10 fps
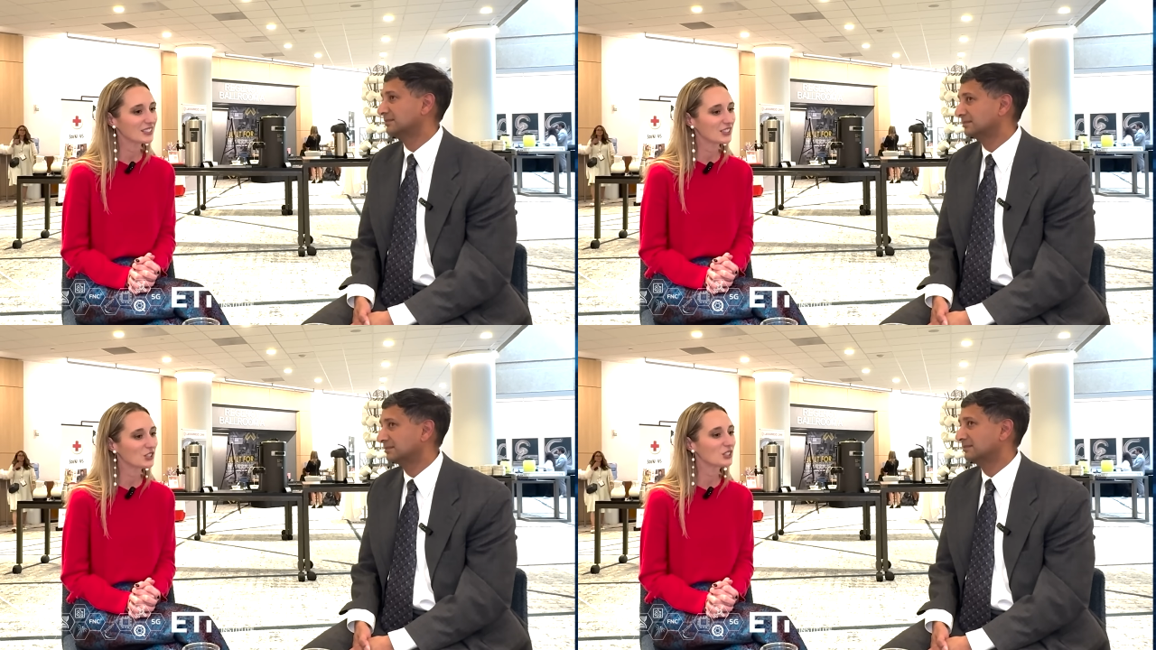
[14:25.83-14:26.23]

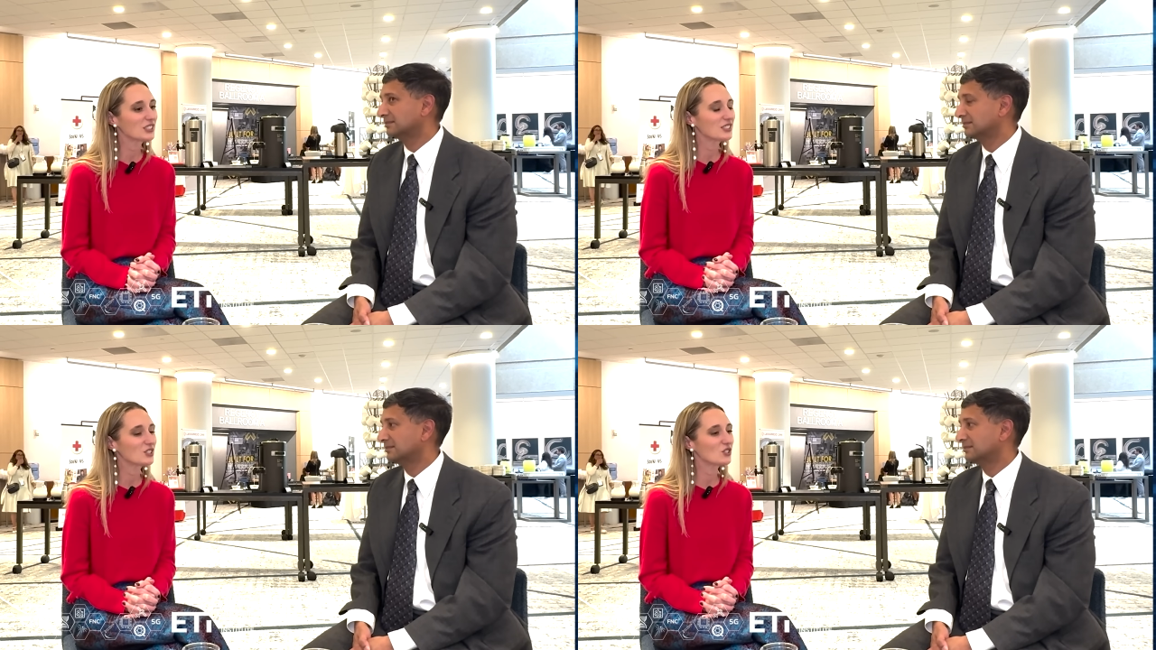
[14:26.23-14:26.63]

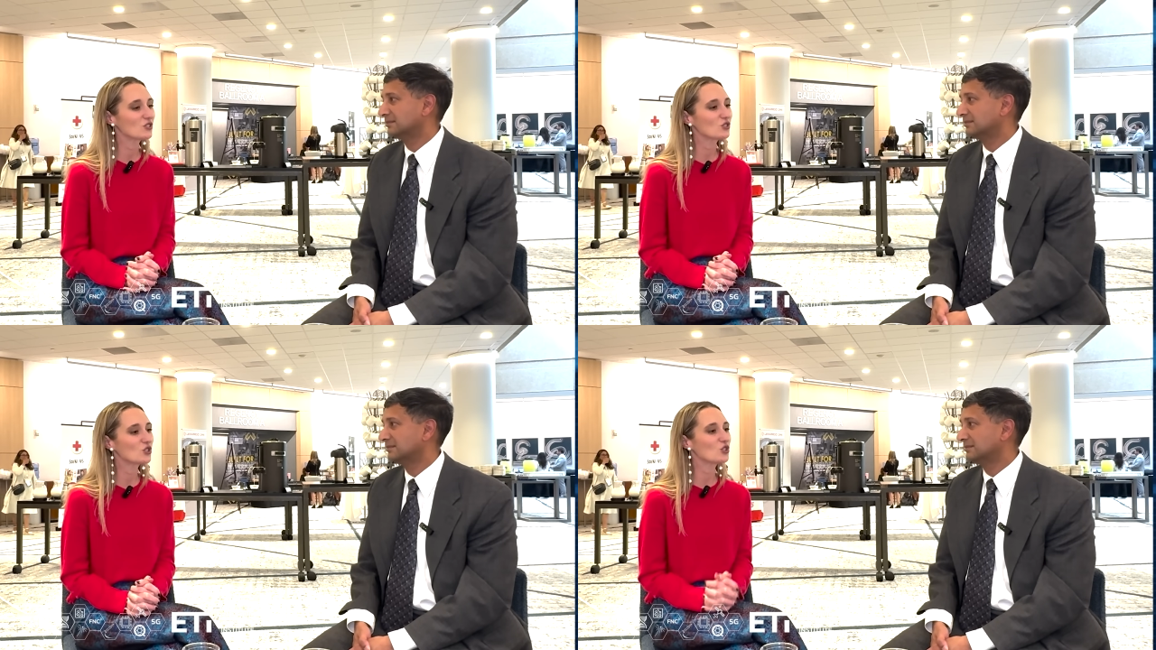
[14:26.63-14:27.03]
Speaker 1: There
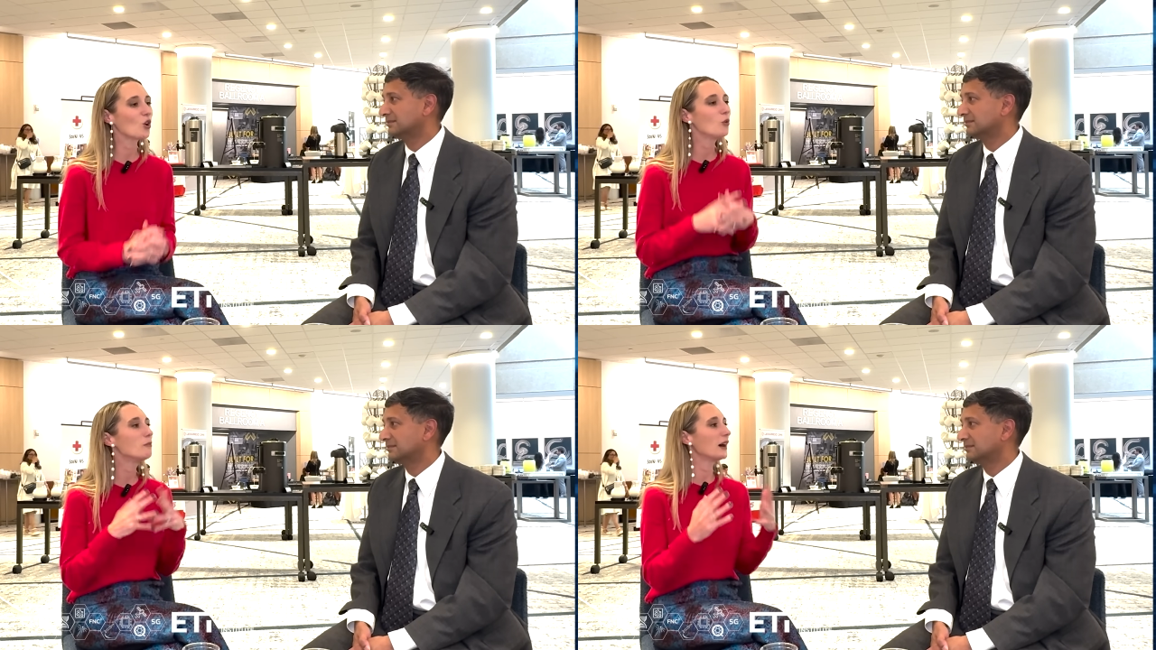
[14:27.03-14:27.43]
is
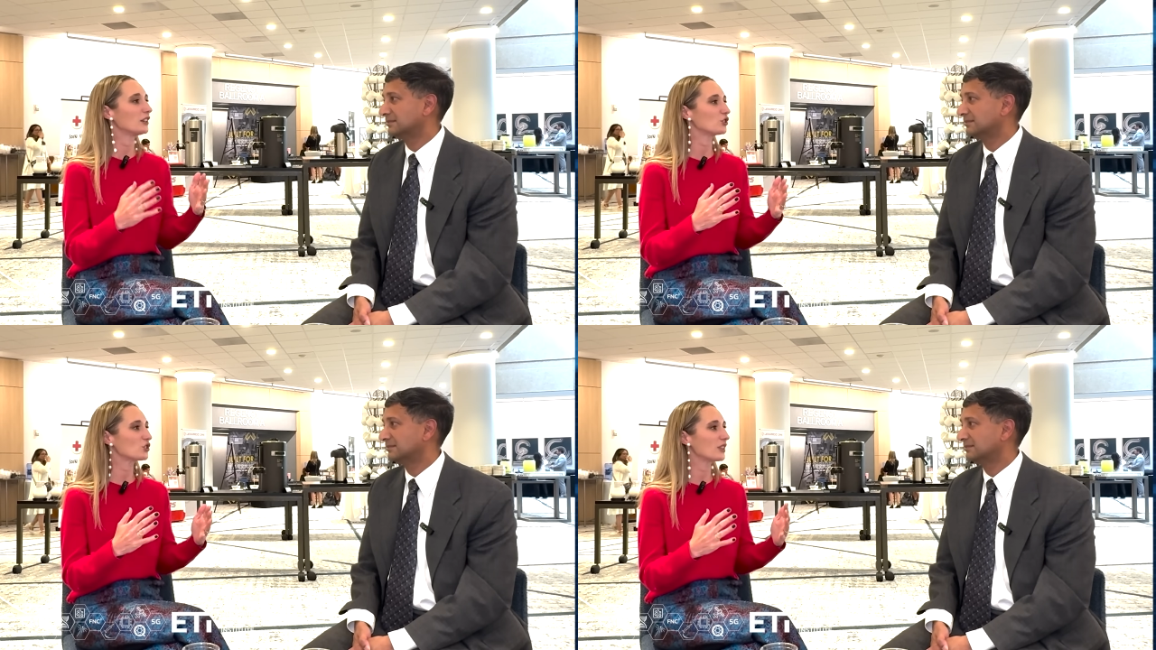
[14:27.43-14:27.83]
so
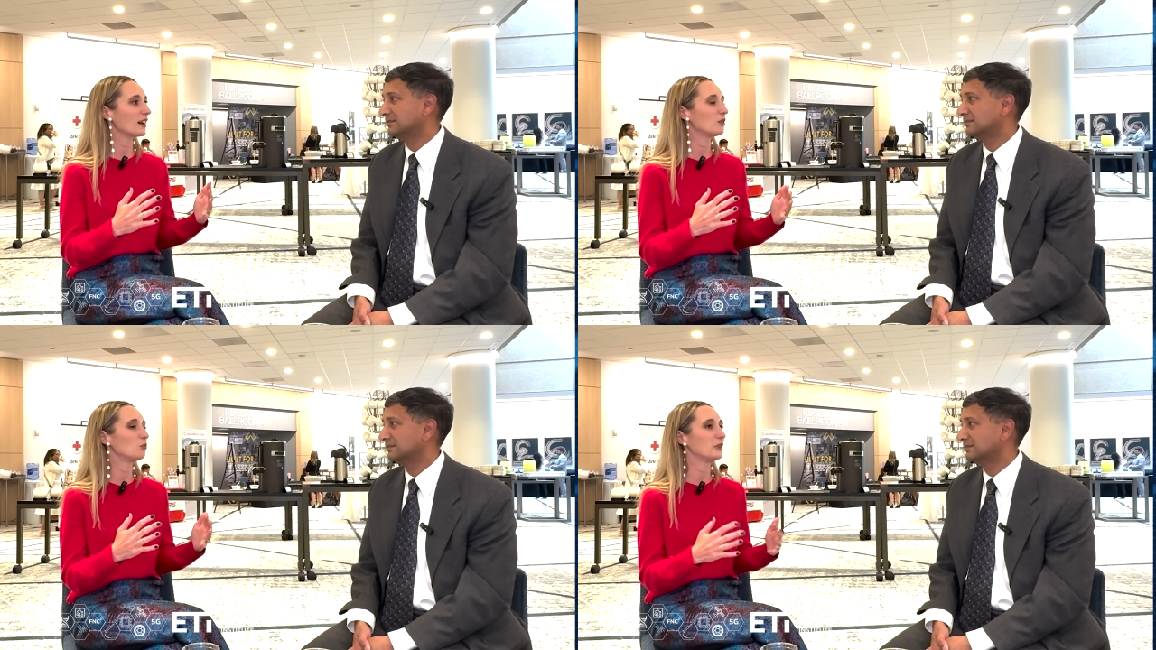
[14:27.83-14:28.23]
much
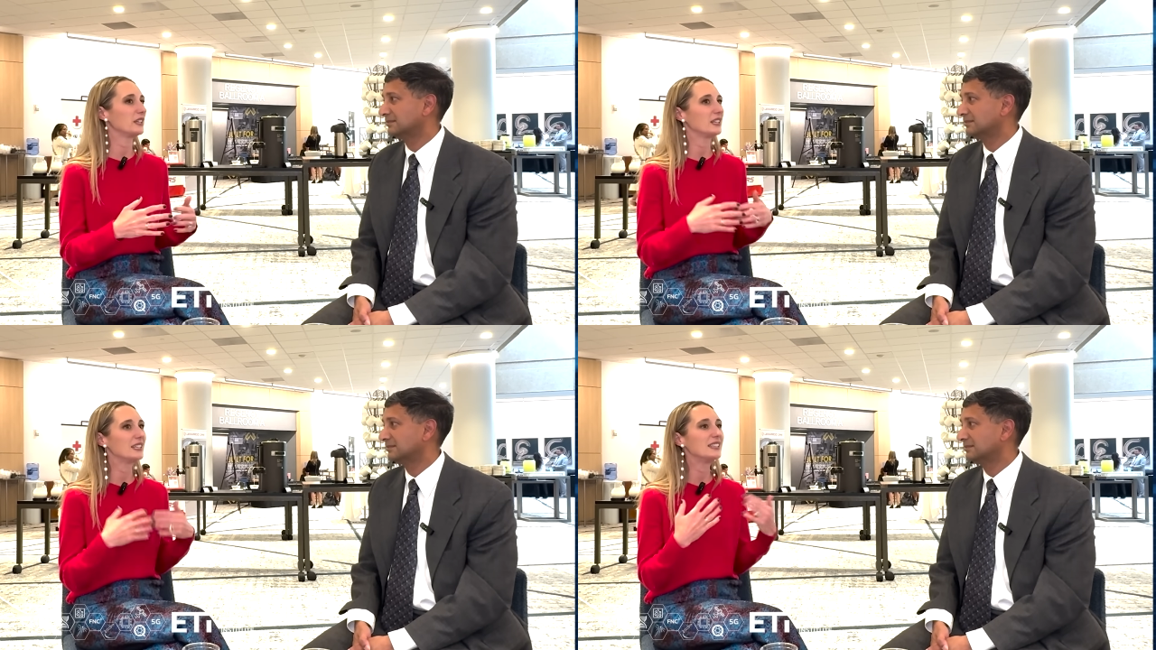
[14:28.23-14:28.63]
that
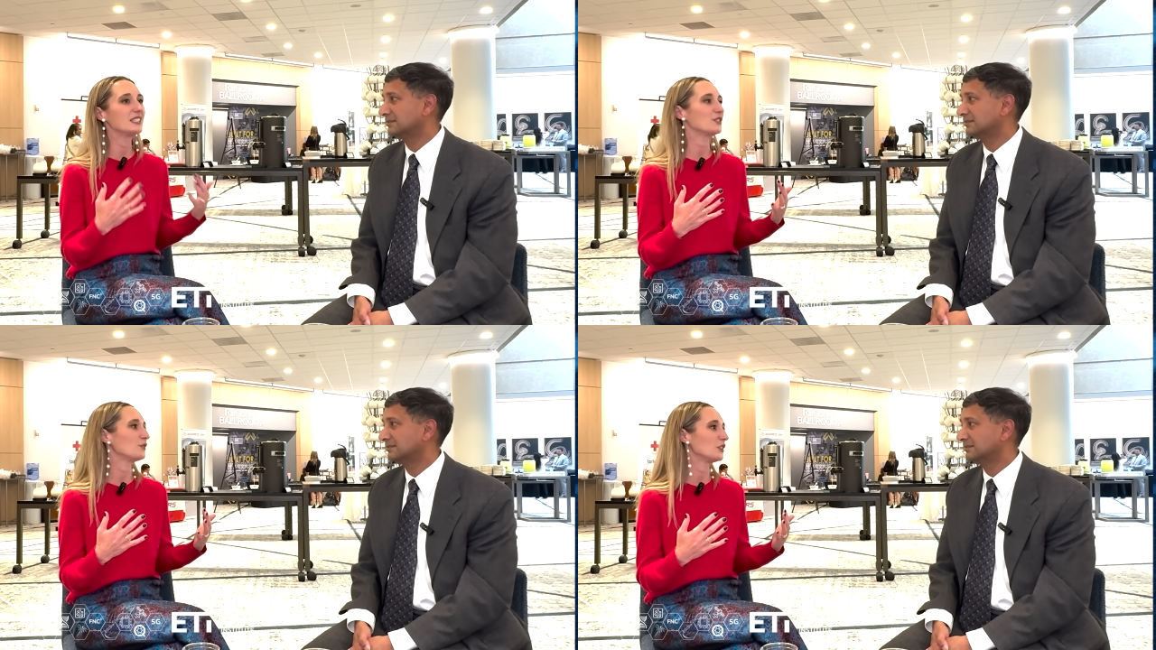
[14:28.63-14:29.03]
we
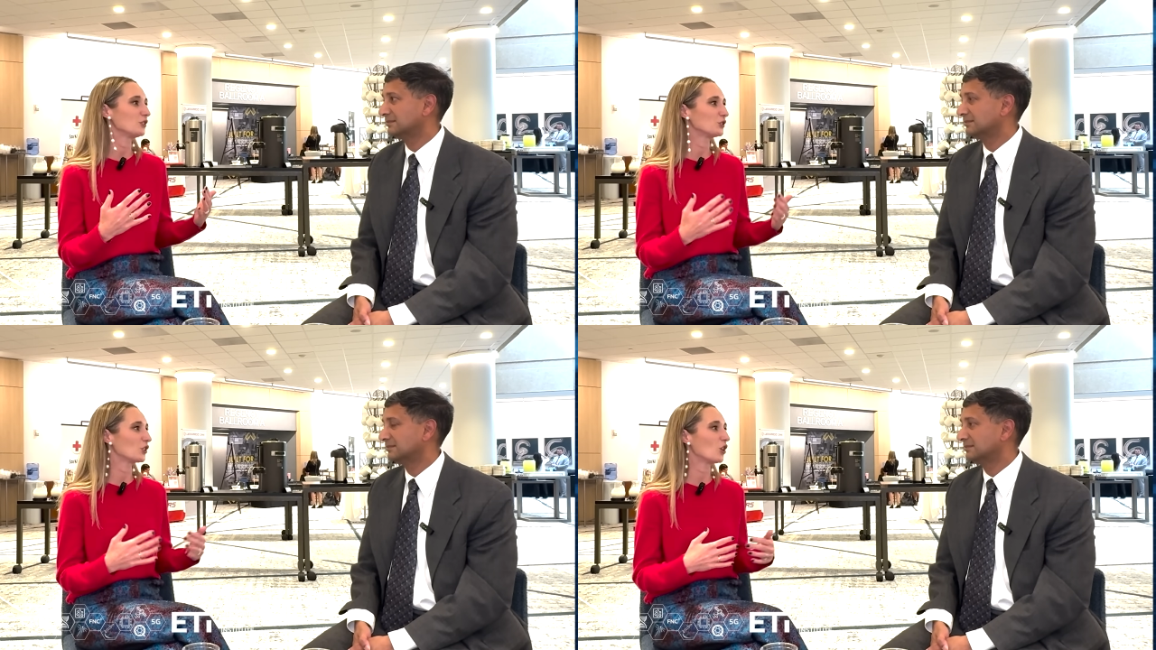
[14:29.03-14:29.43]
in this
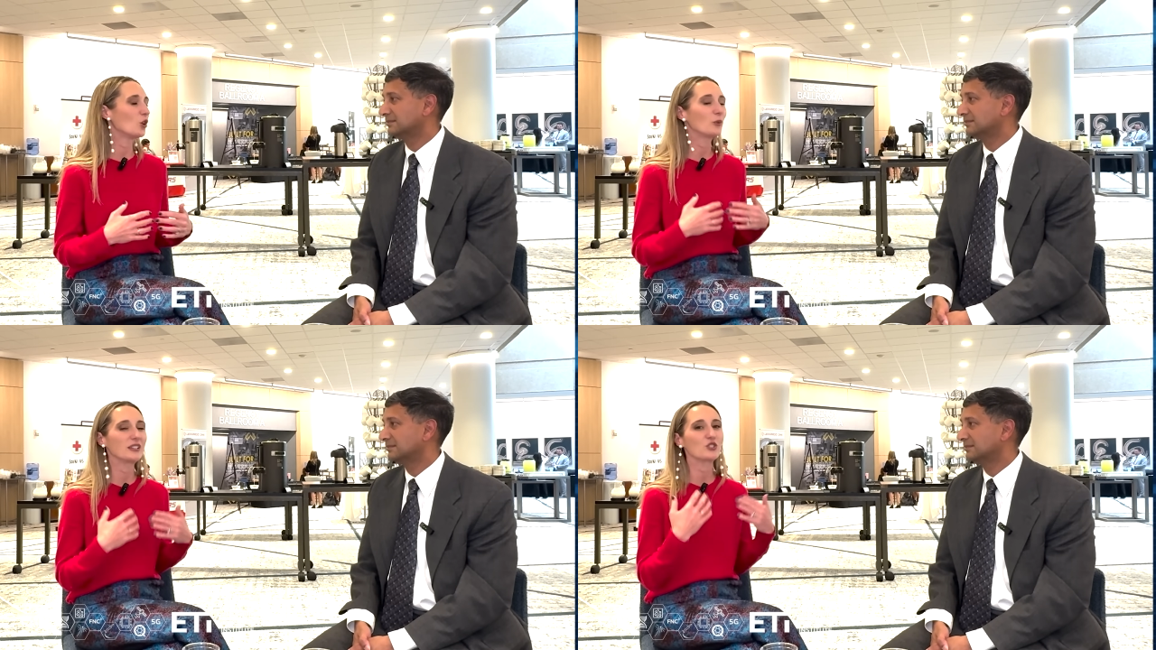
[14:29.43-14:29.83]
field are
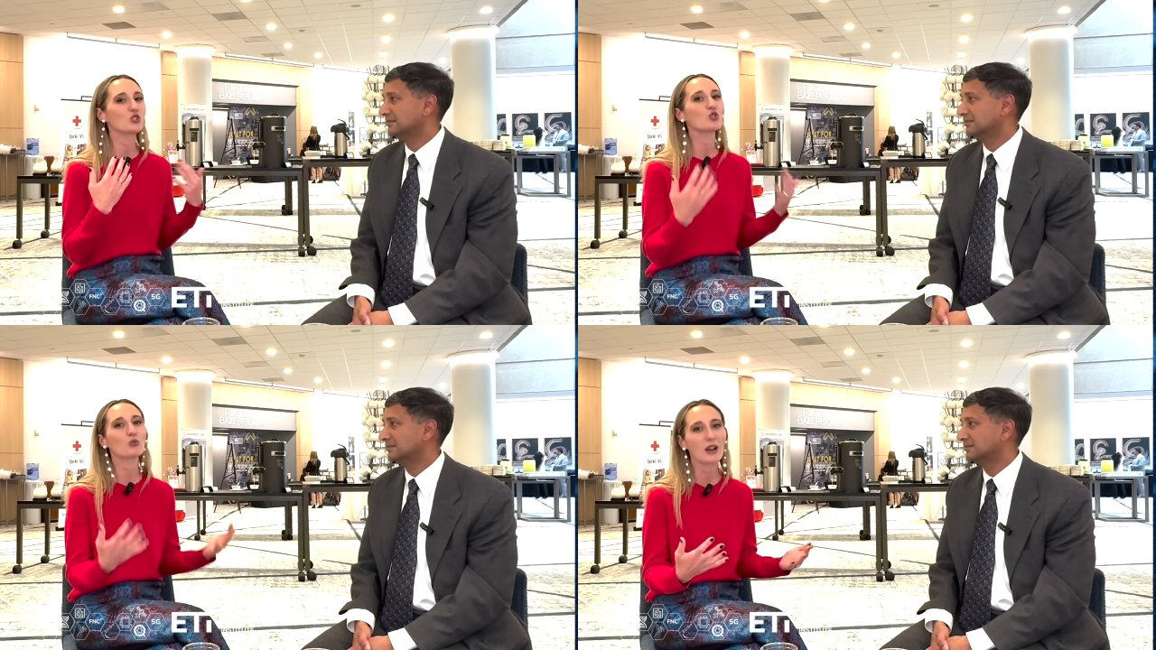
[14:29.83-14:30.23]
always
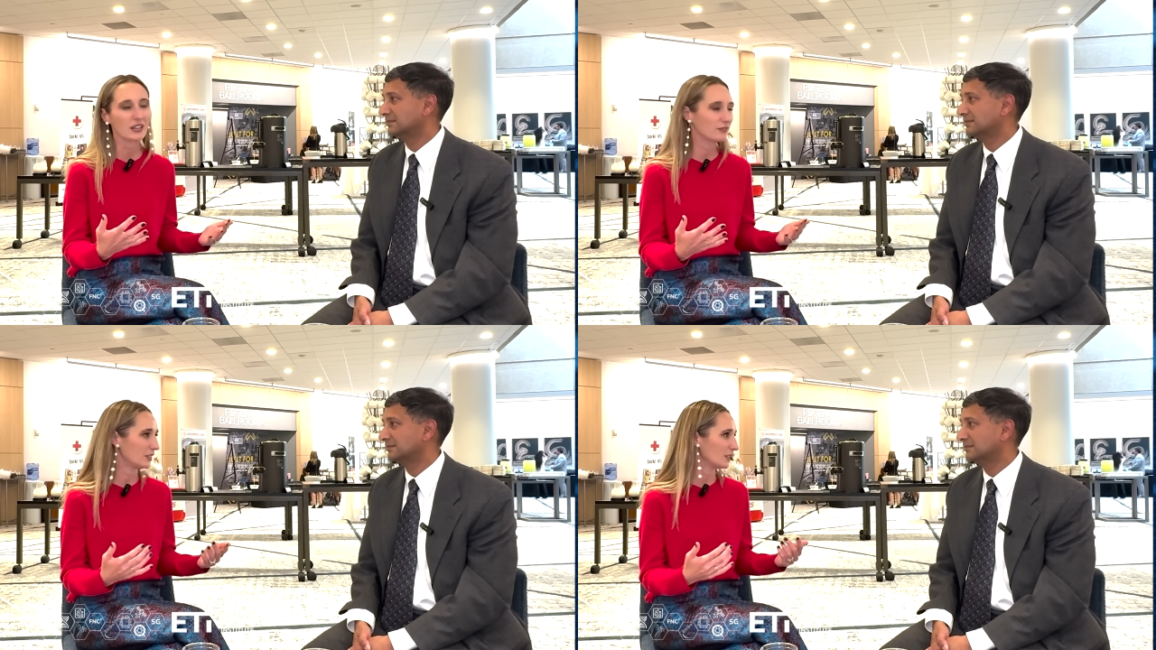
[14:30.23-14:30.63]

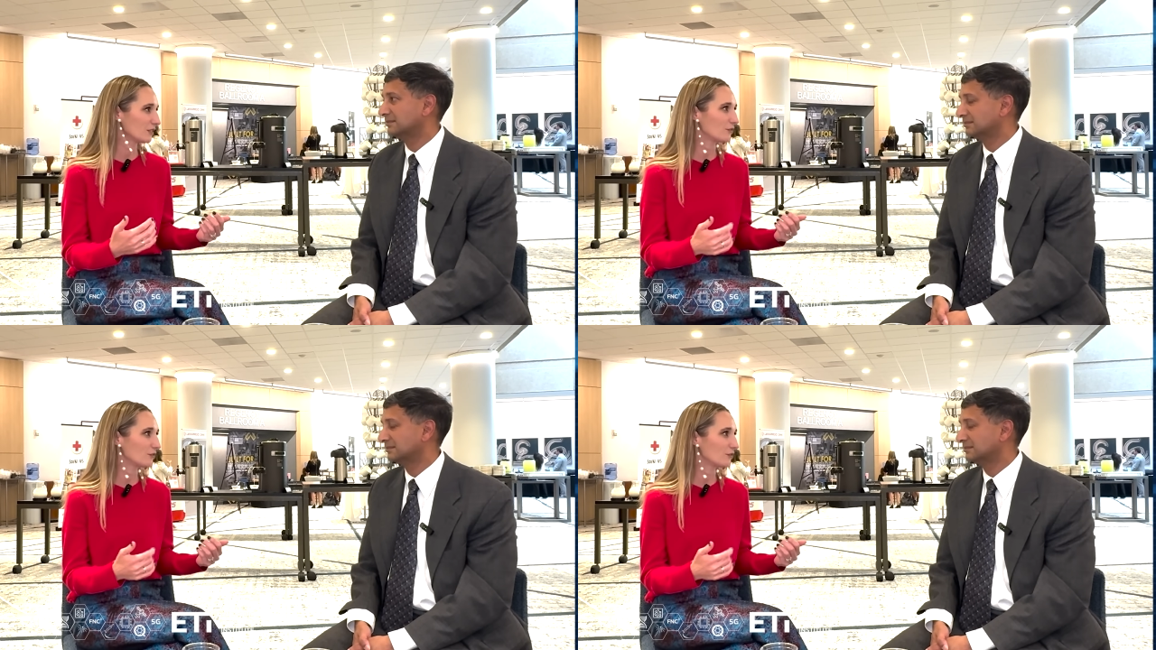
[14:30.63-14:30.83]
striving